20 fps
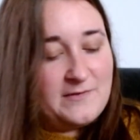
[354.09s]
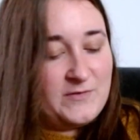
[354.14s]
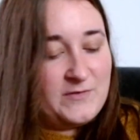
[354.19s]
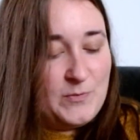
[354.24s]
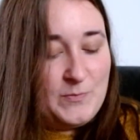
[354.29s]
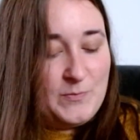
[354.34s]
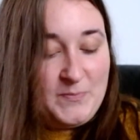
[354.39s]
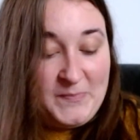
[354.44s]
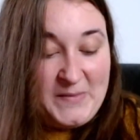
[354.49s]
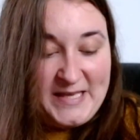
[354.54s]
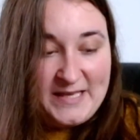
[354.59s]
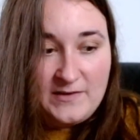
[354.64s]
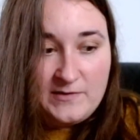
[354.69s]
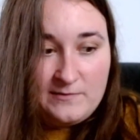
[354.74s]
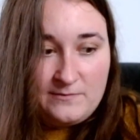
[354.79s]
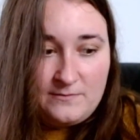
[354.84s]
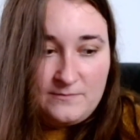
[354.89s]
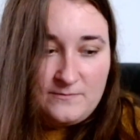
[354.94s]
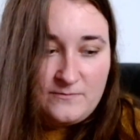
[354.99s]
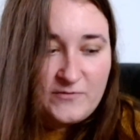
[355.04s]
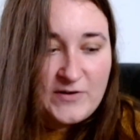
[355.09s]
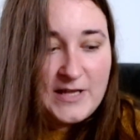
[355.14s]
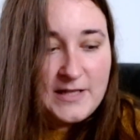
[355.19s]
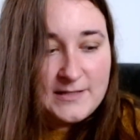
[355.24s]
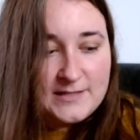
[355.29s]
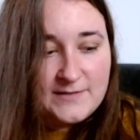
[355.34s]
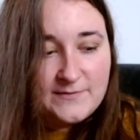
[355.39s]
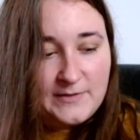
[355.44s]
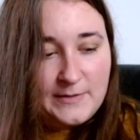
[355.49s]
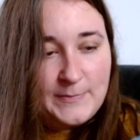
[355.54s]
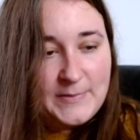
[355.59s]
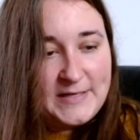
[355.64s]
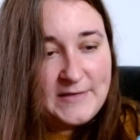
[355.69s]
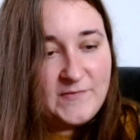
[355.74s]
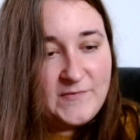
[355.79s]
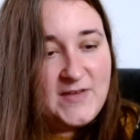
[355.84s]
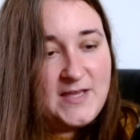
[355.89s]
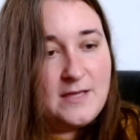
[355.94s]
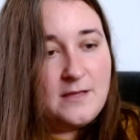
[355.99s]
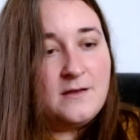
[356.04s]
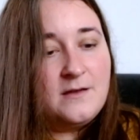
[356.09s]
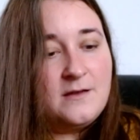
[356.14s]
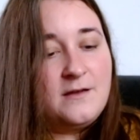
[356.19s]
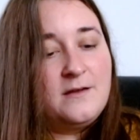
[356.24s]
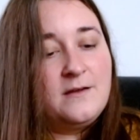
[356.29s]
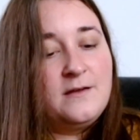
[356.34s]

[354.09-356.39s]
I've got big, relatively big feet.